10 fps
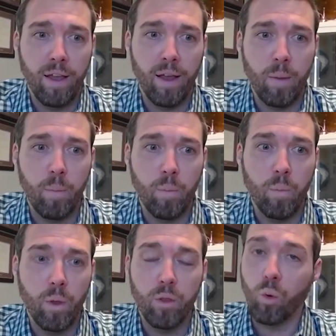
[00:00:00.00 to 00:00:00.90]

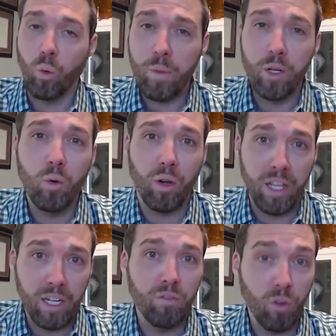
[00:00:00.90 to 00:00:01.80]
there were women who were
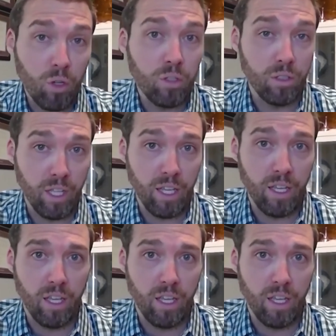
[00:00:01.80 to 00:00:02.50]
inadvertently